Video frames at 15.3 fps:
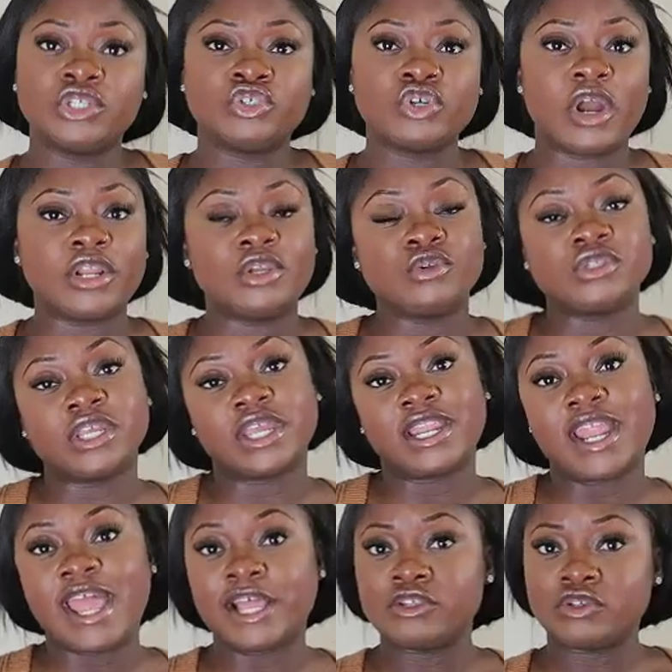trying to use like
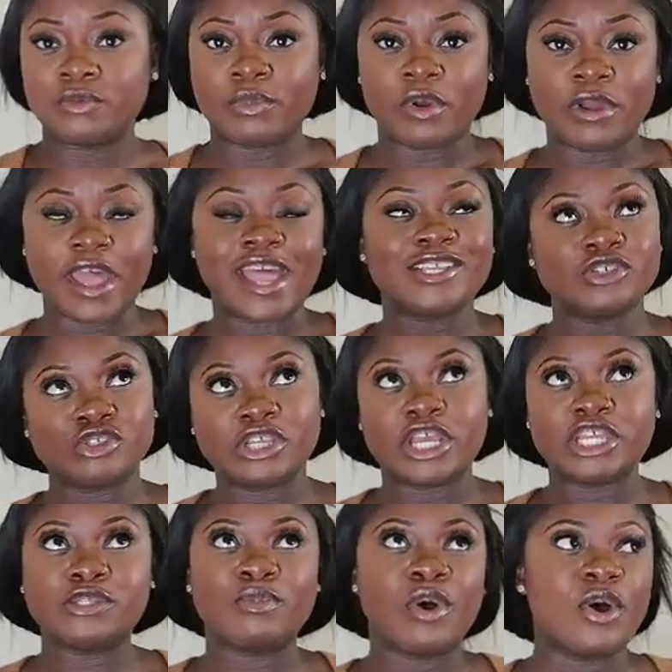an
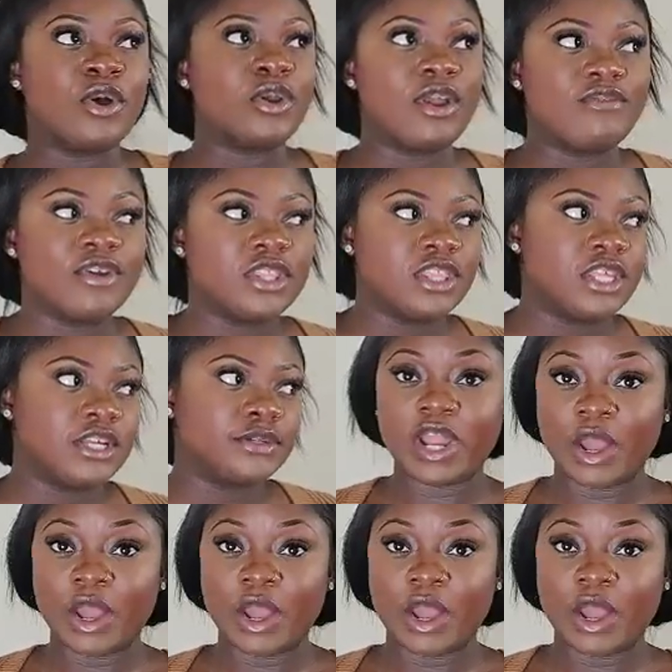exercise ball and everything.